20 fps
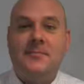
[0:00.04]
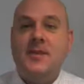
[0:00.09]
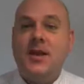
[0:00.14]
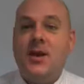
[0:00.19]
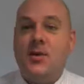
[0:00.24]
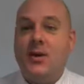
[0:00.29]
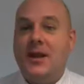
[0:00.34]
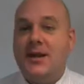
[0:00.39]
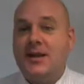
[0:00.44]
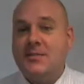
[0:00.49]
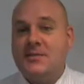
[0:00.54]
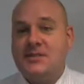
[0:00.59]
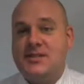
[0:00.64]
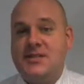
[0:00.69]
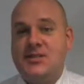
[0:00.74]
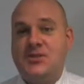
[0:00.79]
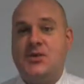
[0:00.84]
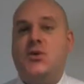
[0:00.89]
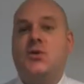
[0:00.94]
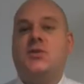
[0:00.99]
Welcome to
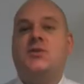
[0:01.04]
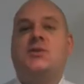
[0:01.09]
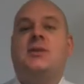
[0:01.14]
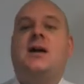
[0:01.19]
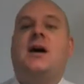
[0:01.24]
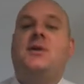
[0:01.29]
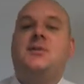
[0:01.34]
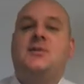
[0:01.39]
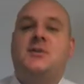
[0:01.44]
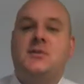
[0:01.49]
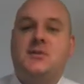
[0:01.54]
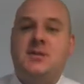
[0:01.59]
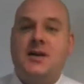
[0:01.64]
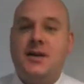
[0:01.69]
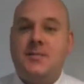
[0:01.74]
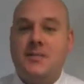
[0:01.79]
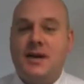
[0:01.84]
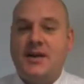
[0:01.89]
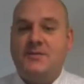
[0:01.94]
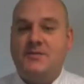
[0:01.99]
this course on how to use an
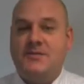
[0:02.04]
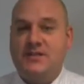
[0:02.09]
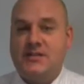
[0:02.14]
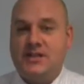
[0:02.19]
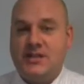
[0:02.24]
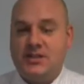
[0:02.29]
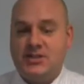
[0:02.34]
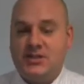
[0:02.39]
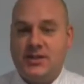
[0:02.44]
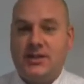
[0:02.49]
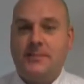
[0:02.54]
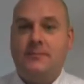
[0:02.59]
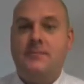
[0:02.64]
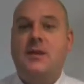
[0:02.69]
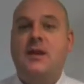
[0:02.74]
iPad for teaching.